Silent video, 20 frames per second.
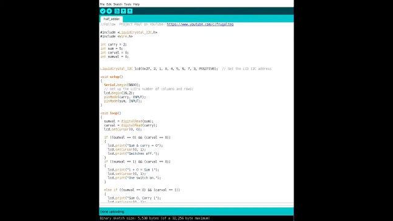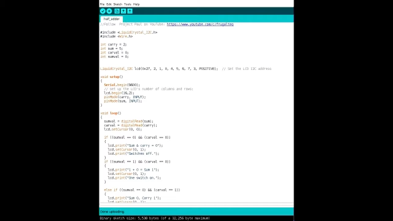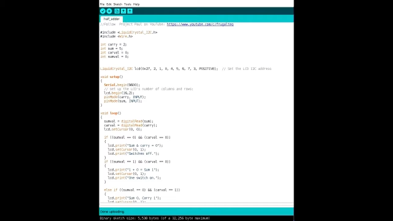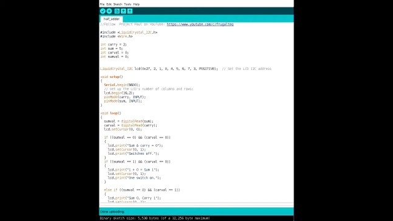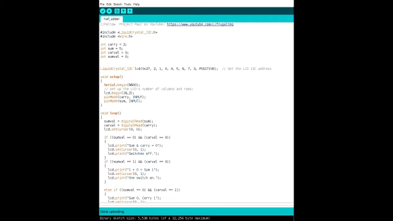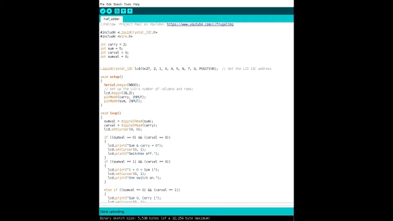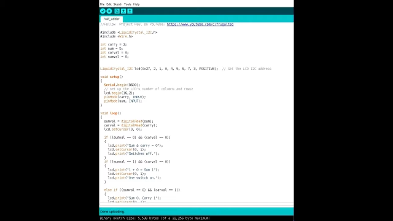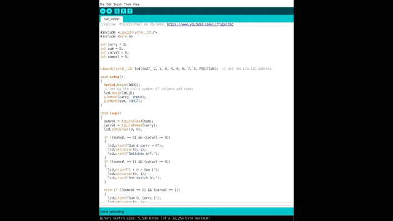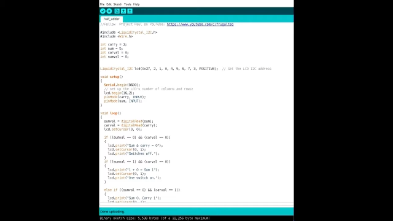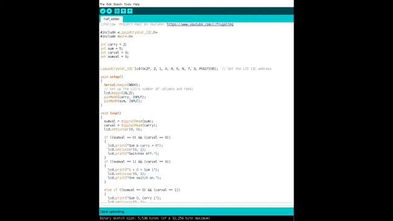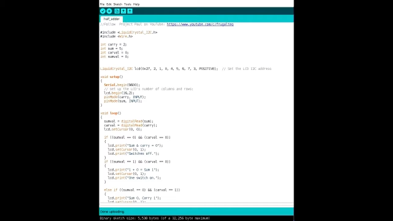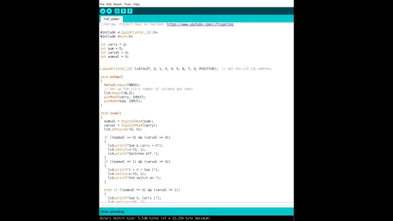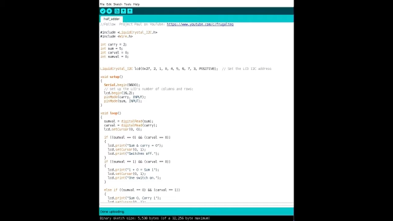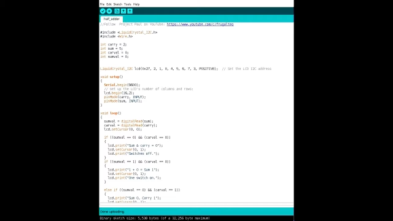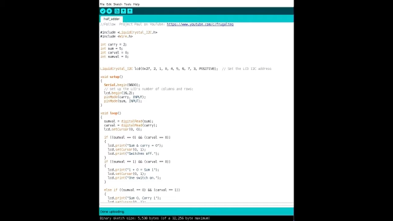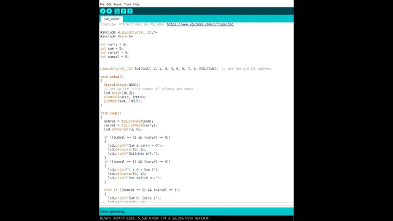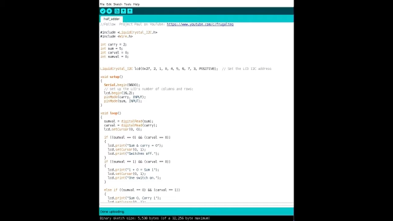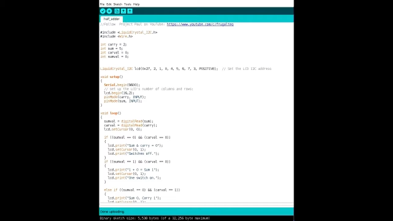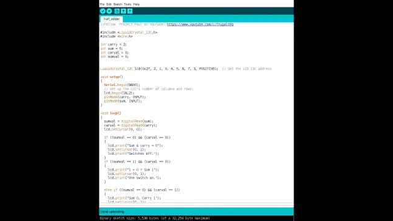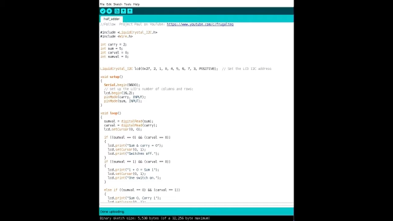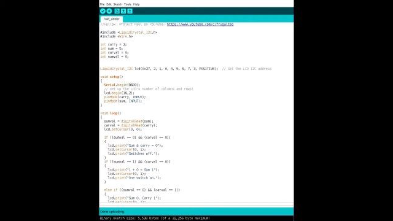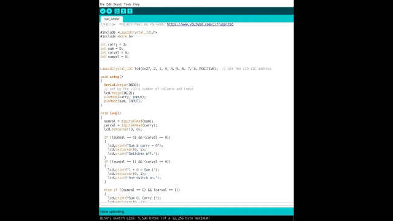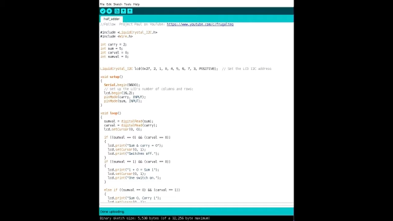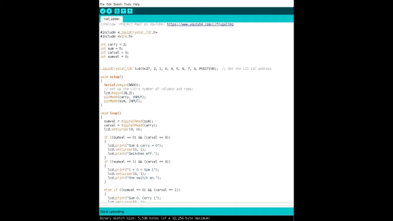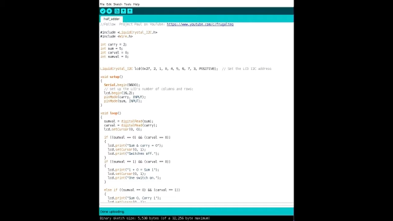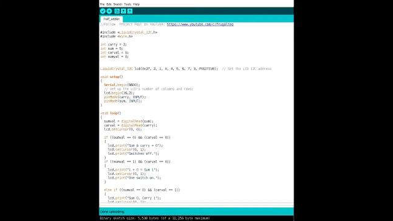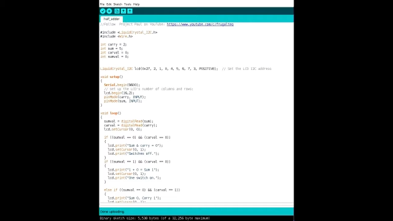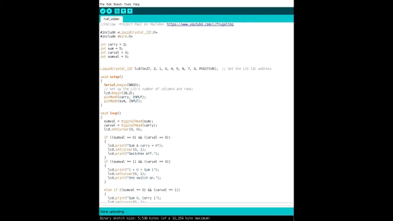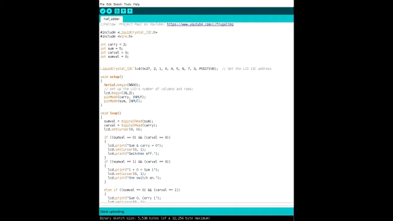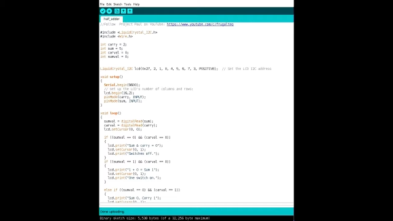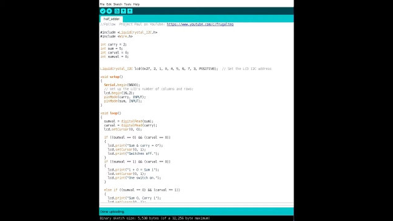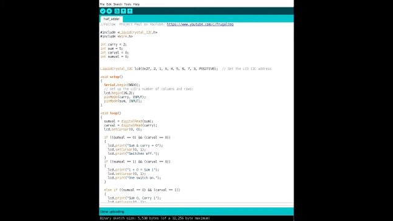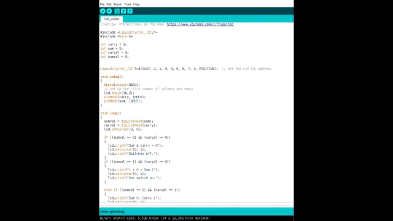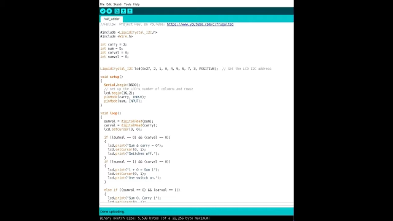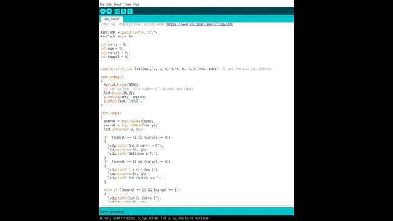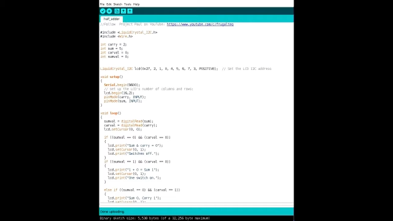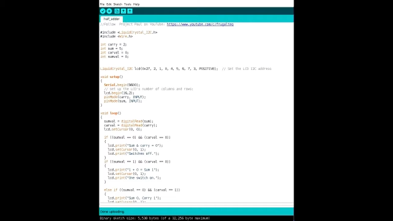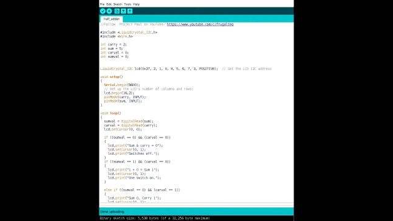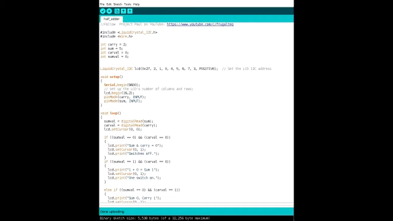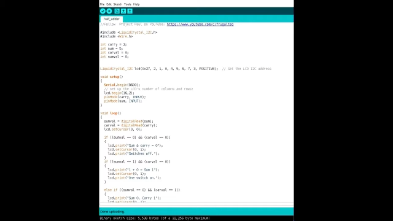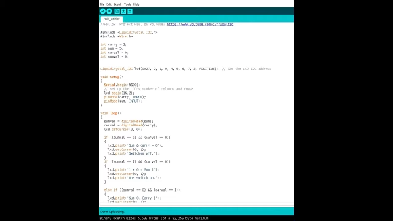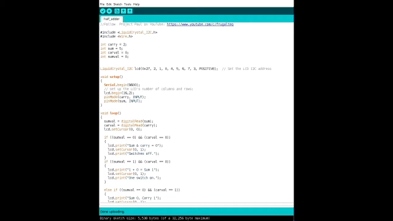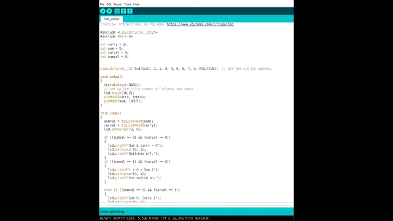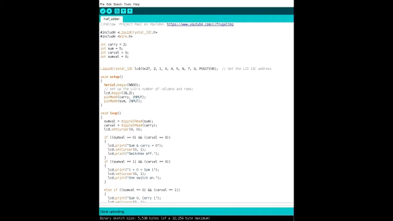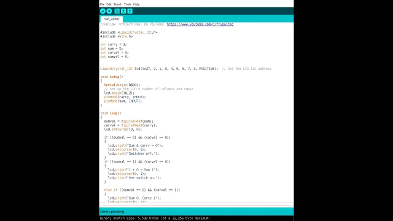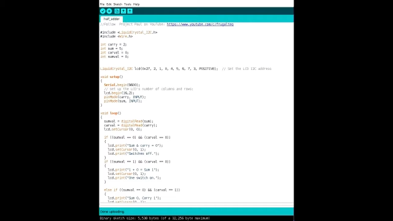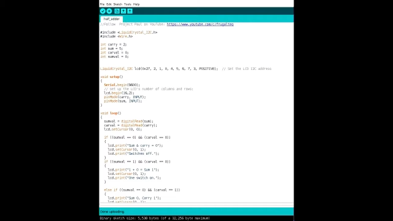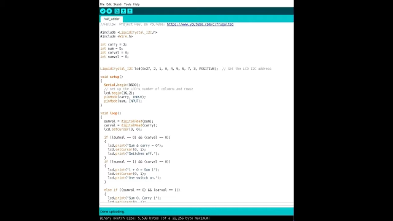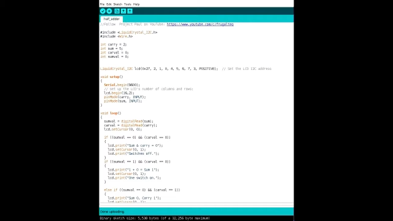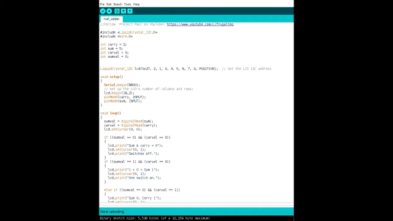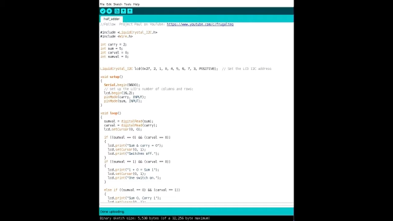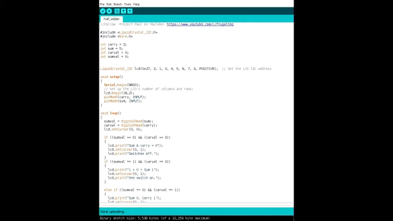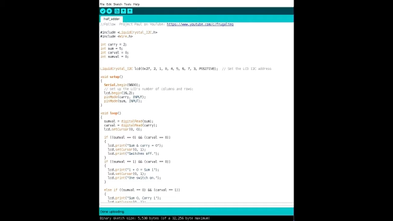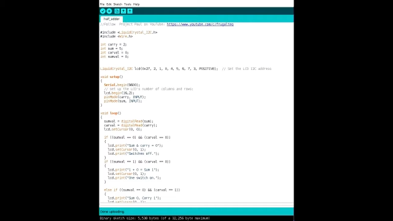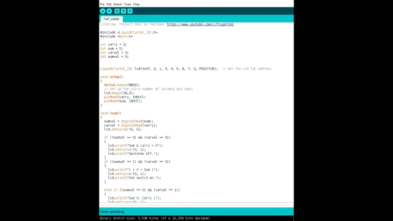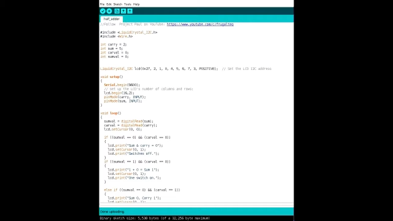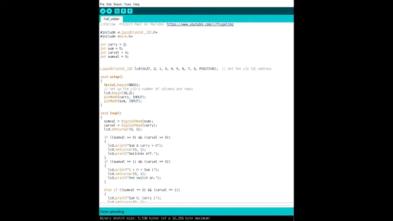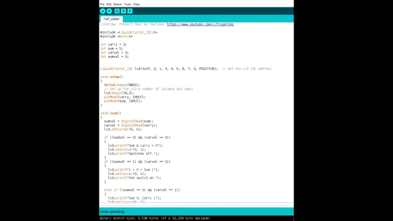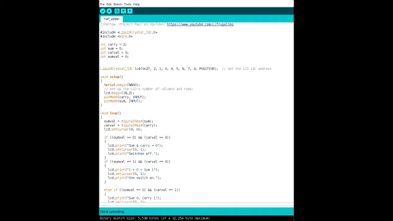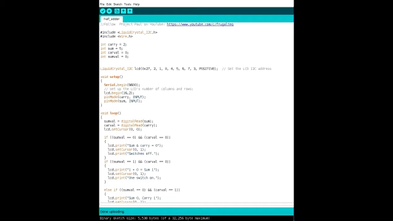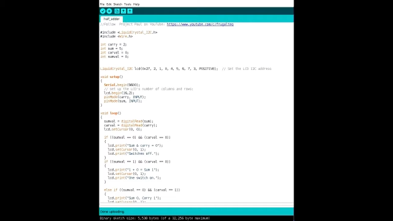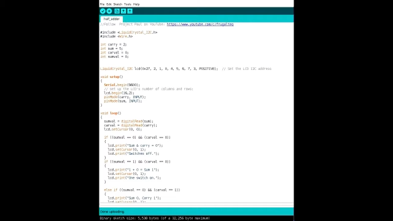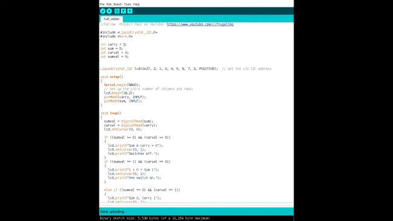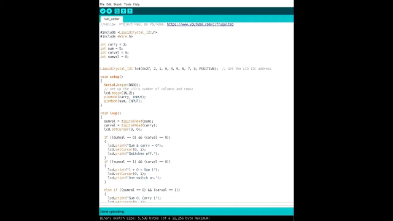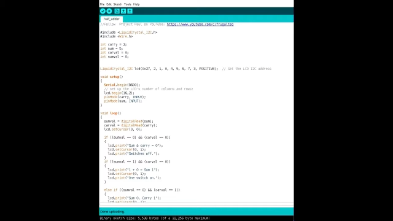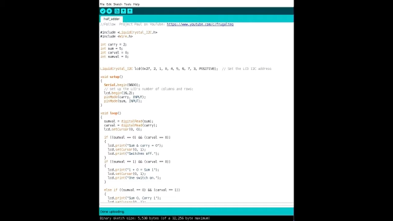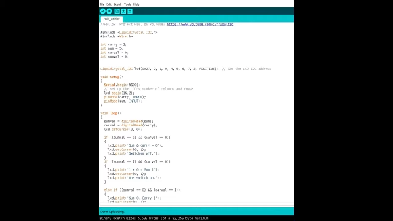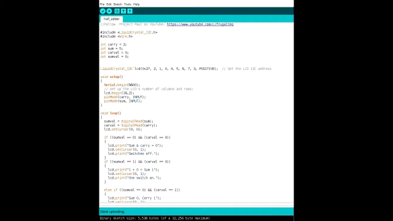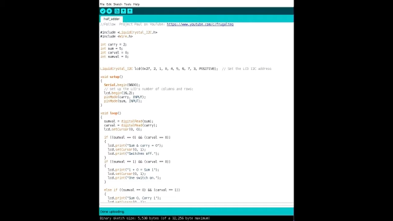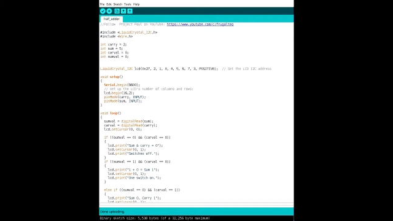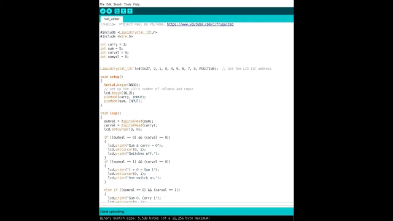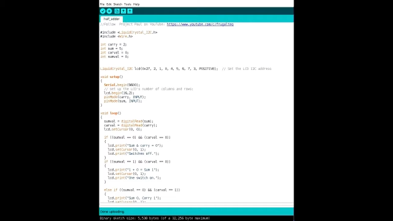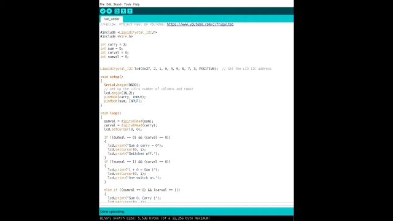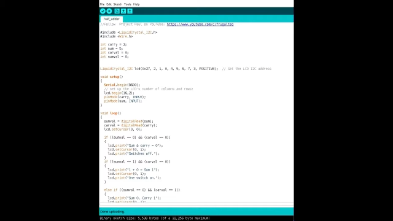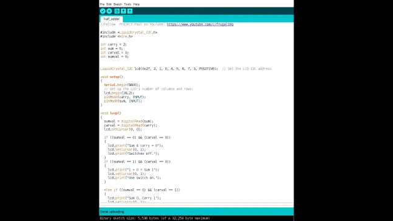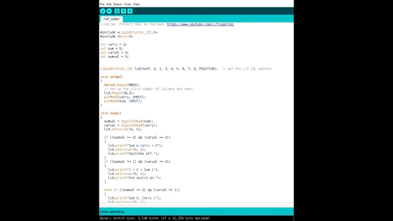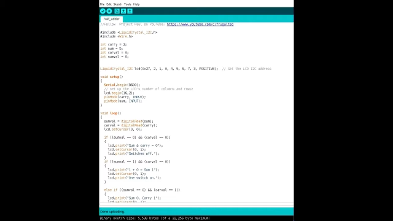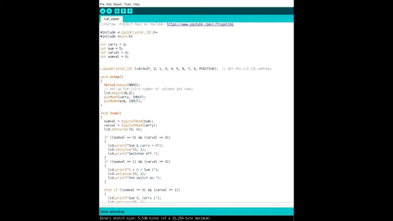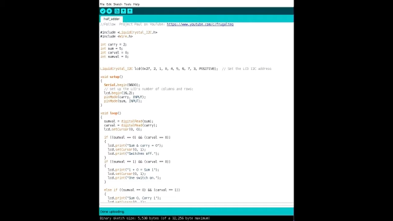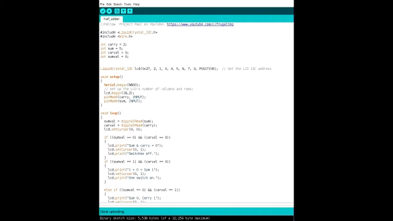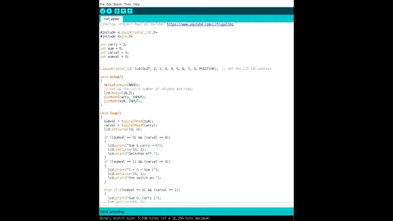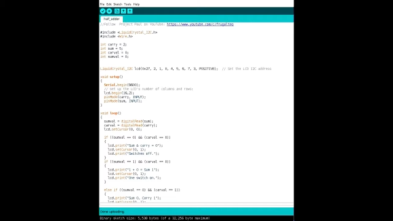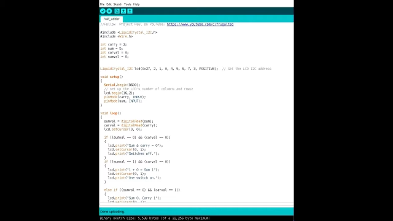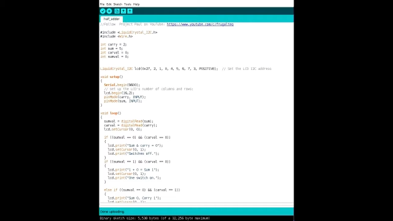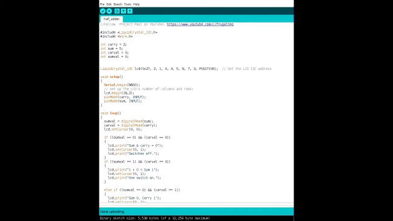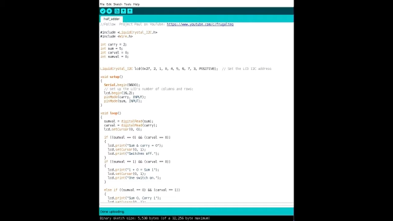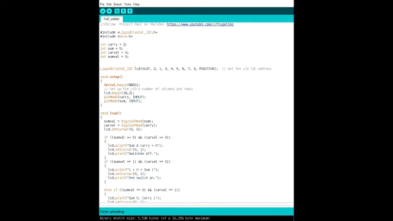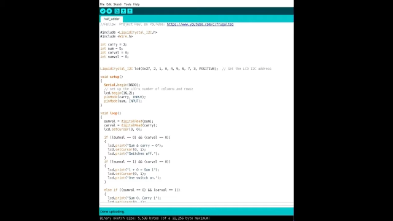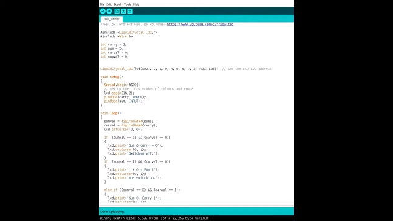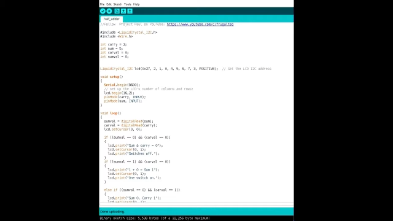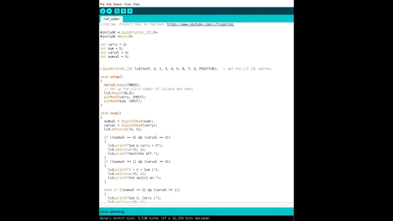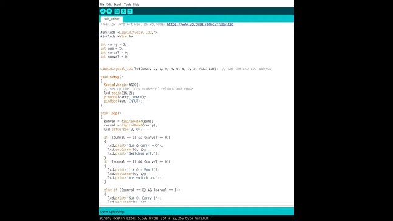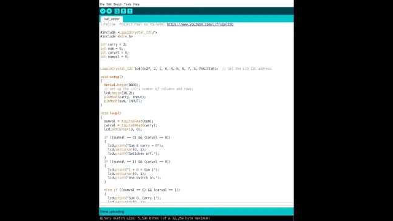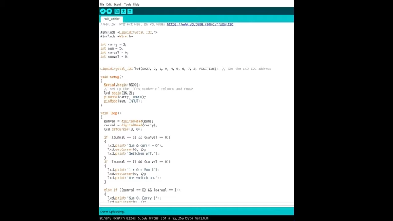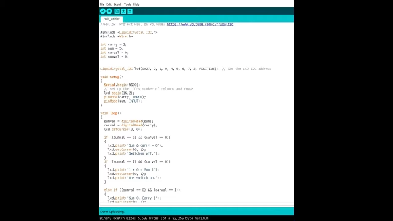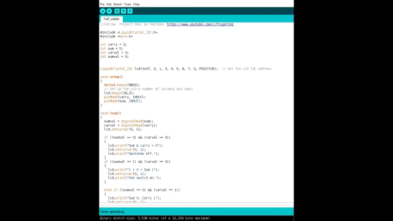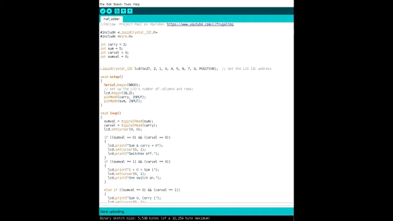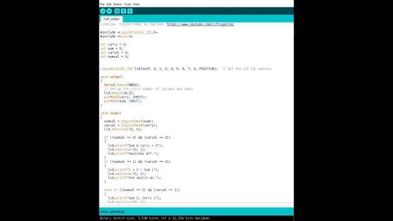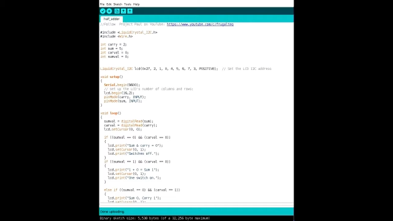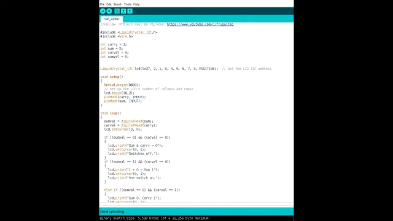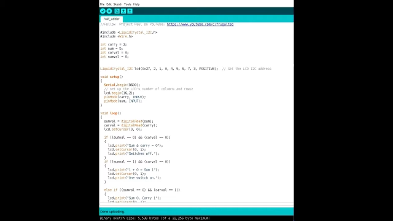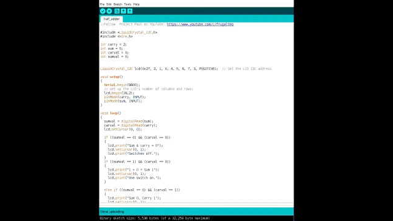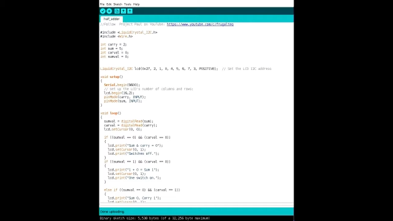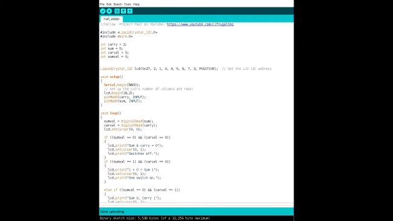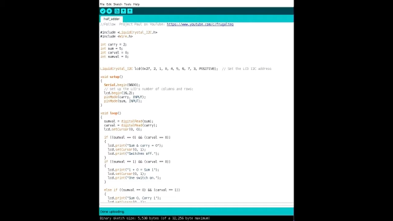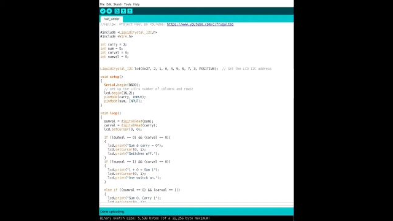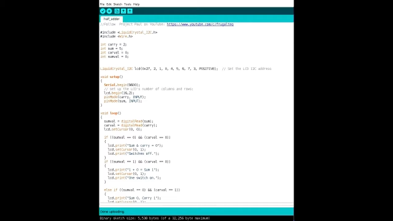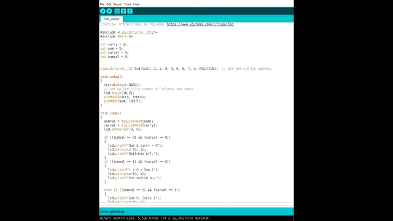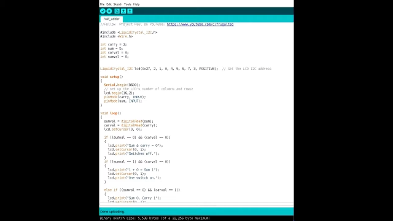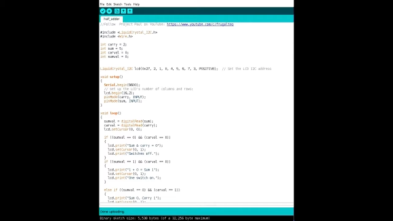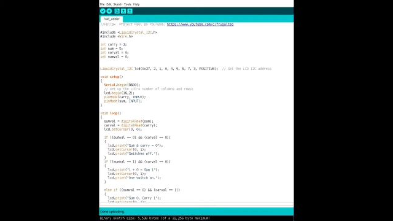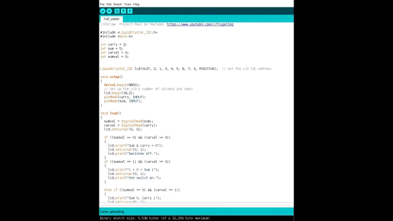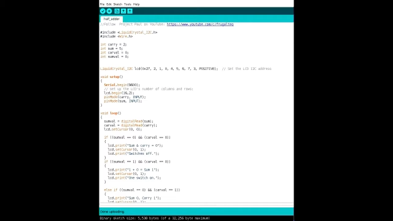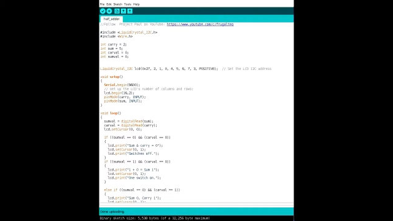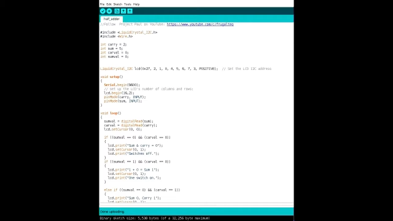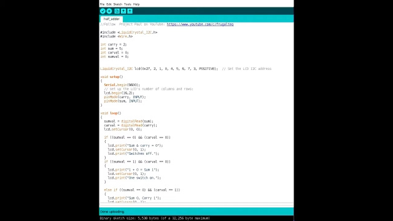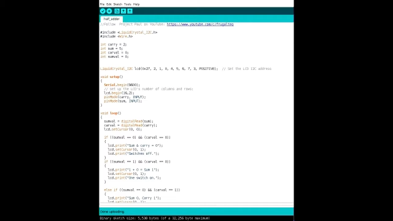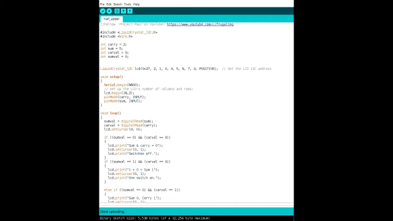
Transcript: Nobody's mouth can be seen.